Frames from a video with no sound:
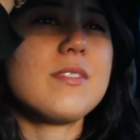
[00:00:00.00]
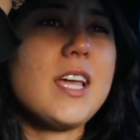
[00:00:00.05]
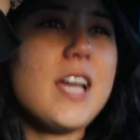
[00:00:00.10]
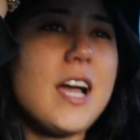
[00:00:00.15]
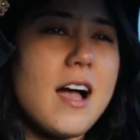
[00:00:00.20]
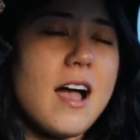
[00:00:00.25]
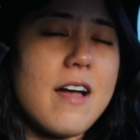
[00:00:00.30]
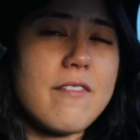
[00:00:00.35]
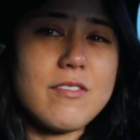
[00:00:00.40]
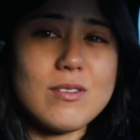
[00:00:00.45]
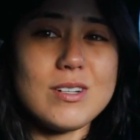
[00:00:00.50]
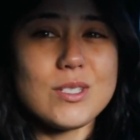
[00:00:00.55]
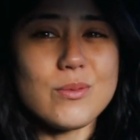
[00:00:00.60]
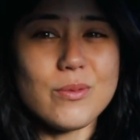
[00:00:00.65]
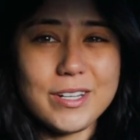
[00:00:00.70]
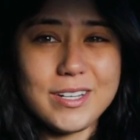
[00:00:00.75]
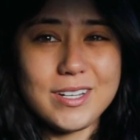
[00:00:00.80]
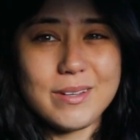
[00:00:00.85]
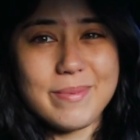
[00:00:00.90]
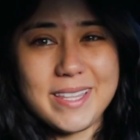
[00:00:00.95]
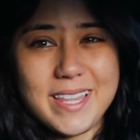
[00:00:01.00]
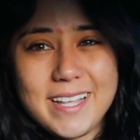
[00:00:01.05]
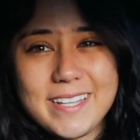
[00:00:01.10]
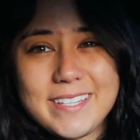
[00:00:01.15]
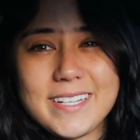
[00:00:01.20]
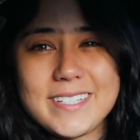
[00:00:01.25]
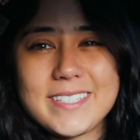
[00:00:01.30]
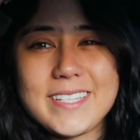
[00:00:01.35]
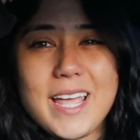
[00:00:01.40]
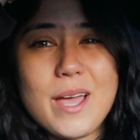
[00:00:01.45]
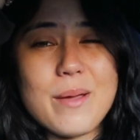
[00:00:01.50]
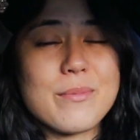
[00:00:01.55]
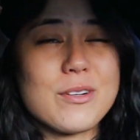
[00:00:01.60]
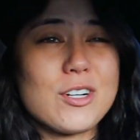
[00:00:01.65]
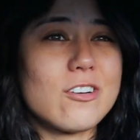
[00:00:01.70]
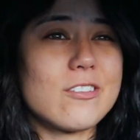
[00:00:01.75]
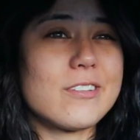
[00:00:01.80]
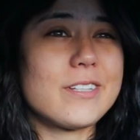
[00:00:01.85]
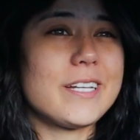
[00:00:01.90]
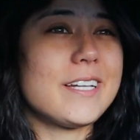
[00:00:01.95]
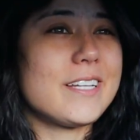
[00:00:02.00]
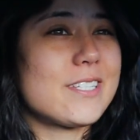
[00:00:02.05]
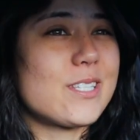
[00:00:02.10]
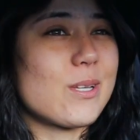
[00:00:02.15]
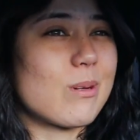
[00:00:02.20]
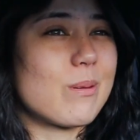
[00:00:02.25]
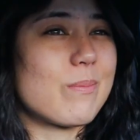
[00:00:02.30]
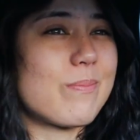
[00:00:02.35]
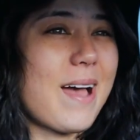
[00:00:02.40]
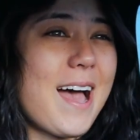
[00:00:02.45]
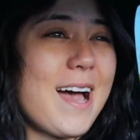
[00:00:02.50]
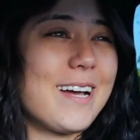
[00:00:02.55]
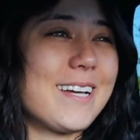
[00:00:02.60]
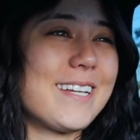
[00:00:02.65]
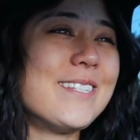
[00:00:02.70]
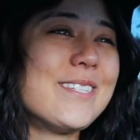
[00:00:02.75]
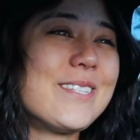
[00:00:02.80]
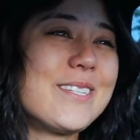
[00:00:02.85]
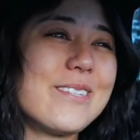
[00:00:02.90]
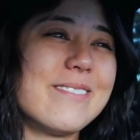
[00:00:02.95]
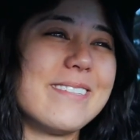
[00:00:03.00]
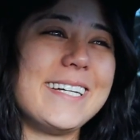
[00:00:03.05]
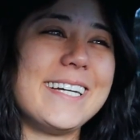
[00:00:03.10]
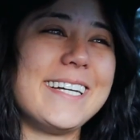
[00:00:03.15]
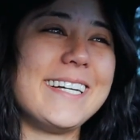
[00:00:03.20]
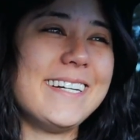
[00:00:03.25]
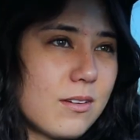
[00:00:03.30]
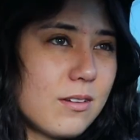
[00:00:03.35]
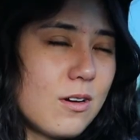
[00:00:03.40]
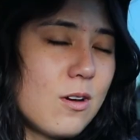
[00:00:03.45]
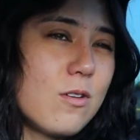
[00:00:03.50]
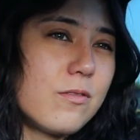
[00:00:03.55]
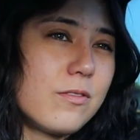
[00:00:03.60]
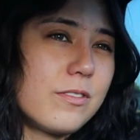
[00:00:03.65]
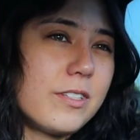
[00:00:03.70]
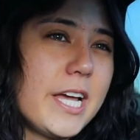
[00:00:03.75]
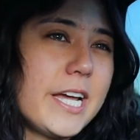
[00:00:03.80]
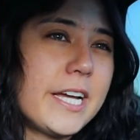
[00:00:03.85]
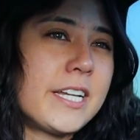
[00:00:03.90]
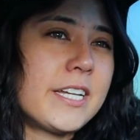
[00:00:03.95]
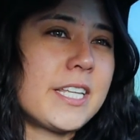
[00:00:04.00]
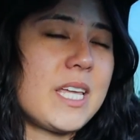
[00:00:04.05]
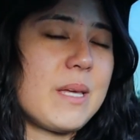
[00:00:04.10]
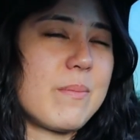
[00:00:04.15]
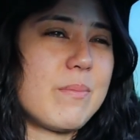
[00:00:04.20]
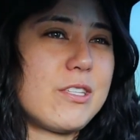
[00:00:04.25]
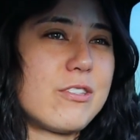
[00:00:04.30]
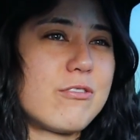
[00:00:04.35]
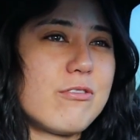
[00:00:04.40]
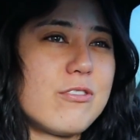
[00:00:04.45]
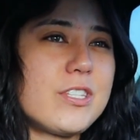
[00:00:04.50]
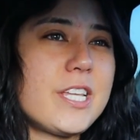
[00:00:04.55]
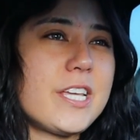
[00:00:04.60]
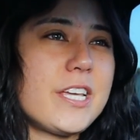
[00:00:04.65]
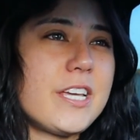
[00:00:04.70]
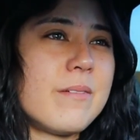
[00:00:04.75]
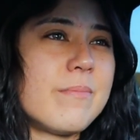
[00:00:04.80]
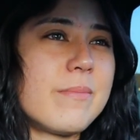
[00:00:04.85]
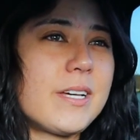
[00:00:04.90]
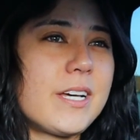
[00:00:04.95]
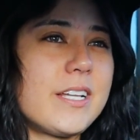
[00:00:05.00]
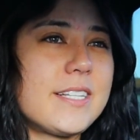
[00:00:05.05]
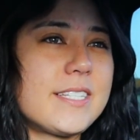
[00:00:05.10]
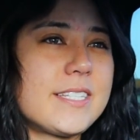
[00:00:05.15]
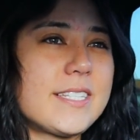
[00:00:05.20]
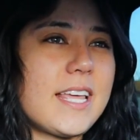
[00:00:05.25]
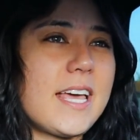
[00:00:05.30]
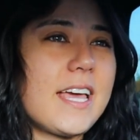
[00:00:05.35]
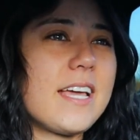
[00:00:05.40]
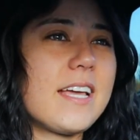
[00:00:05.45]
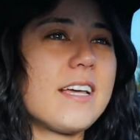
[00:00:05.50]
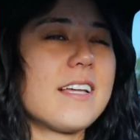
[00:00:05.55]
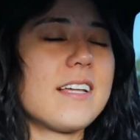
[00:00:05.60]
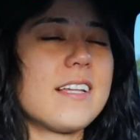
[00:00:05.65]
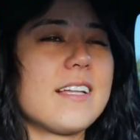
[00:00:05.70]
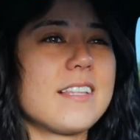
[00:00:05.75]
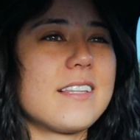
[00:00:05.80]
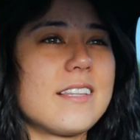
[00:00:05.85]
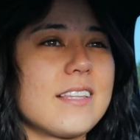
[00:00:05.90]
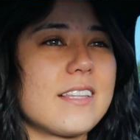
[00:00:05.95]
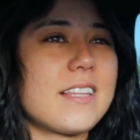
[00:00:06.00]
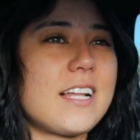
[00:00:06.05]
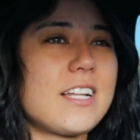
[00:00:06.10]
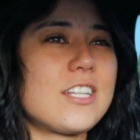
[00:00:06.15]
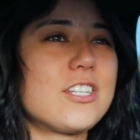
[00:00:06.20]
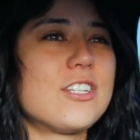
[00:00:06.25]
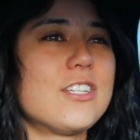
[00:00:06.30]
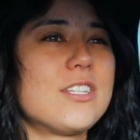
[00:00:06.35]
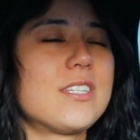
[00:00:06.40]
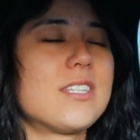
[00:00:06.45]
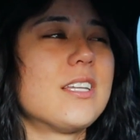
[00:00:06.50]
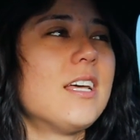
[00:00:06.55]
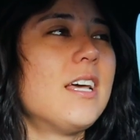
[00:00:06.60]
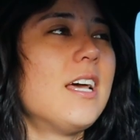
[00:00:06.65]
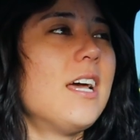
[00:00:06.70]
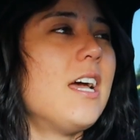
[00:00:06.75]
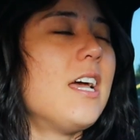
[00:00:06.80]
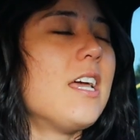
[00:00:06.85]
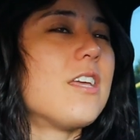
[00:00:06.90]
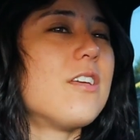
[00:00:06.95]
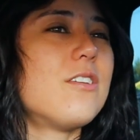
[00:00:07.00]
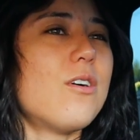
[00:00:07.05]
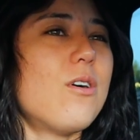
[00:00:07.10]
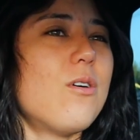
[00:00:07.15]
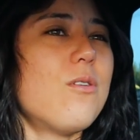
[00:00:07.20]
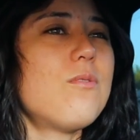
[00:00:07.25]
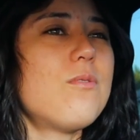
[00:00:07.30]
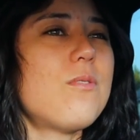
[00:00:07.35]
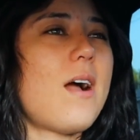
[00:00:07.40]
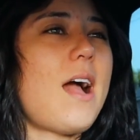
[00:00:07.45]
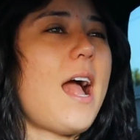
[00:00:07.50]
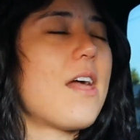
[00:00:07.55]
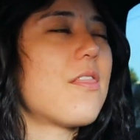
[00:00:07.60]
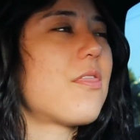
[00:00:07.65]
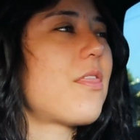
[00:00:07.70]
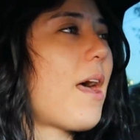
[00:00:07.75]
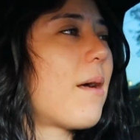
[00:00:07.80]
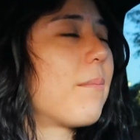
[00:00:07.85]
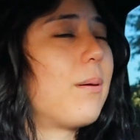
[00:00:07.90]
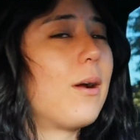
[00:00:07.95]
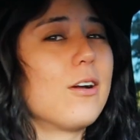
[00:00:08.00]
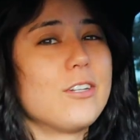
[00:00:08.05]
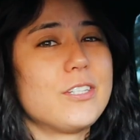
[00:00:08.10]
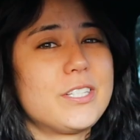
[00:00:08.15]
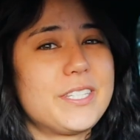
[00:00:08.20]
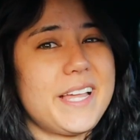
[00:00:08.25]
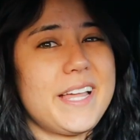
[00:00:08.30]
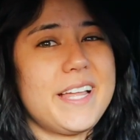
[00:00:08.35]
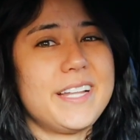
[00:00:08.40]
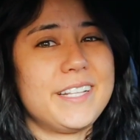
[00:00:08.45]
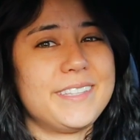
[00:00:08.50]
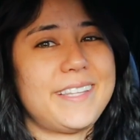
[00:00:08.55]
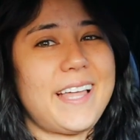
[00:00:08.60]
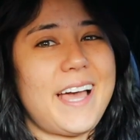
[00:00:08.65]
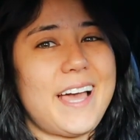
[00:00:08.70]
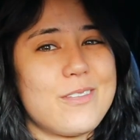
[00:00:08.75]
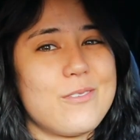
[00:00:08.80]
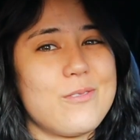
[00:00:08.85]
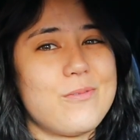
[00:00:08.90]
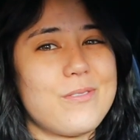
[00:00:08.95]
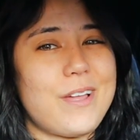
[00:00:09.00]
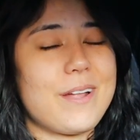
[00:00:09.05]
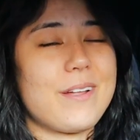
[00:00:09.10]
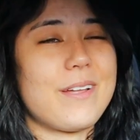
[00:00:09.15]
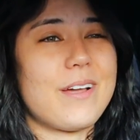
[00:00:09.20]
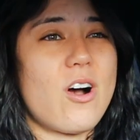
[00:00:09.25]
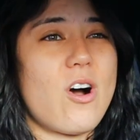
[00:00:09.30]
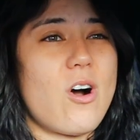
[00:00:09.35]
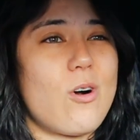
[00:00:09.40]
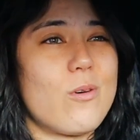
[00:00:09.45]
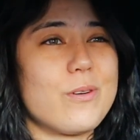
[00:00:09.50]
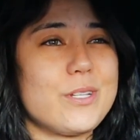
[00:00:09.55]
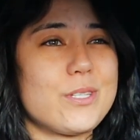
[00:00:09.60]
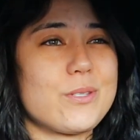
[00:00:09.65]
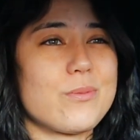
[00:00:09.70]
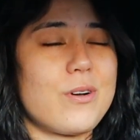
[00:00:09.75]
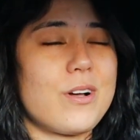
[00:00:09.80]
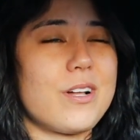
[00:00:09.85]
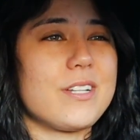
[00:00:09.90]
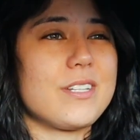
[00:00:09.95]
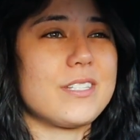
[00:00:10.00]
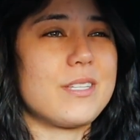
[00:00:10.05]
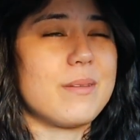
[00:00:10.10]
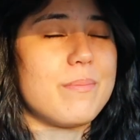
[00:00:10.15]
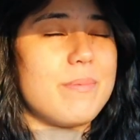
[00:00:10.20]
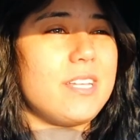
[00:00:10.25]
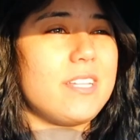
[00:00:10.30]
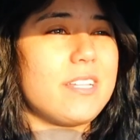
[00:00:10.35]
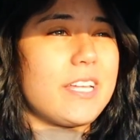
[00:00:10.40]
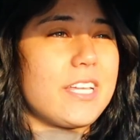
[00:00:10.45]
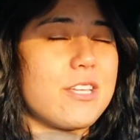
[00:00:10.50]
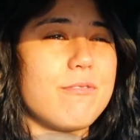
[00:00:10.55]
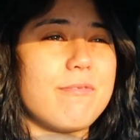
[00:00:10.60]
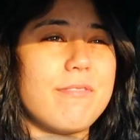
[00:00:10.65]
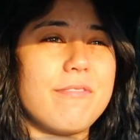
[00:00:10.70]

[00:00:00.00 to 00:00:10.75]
yeah, I've always wanted to be that 6 a.m. girly, so we're back into it. Hopefully I can keep this routine, because, like, that's just, you know, that person that you, like, always want to be. Like, you